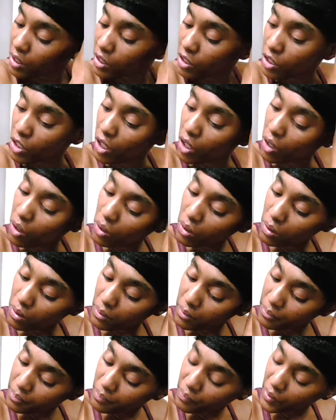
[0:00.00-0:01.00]
you know,
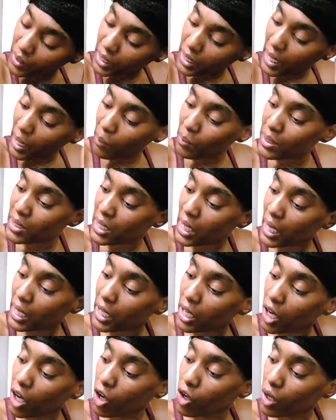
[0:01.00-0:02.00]
and I was
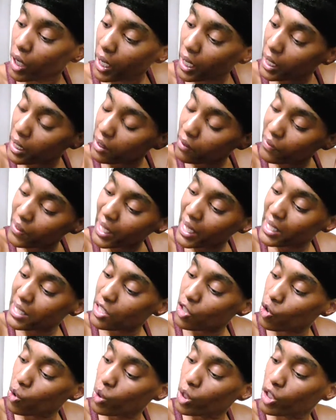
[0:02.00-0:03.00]
like, okay,
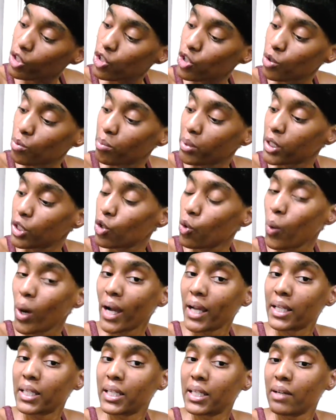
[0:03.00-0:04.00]
that's going to be
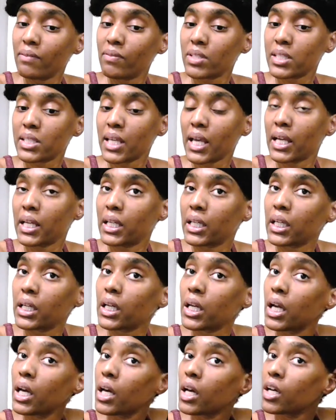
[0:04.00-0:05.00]
quite
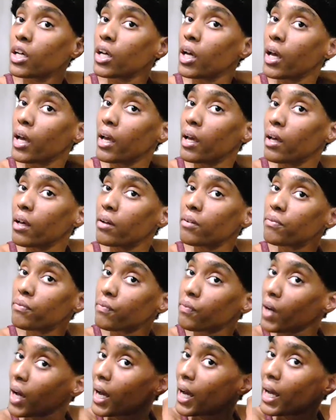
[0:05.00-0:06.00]
devastating if
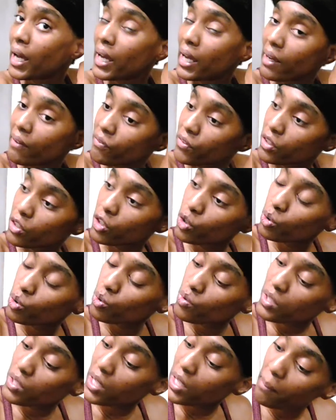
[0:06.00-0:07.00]
I have to
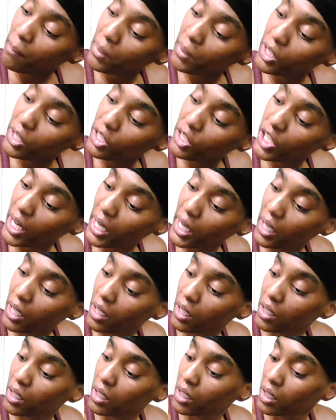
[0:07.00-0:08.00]
lose that much
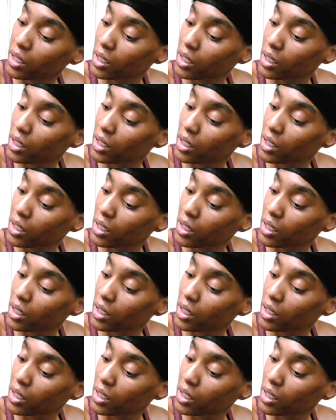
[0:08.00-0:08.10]
hair.